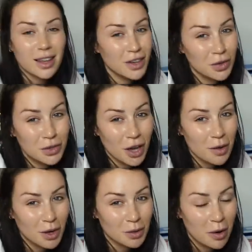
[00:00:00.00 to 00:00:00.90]
Thank you
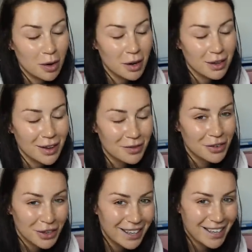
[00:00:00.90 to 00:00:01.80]
so much, Primark. That
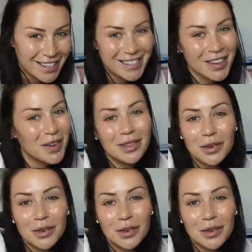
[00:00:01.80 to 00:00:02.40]
really is so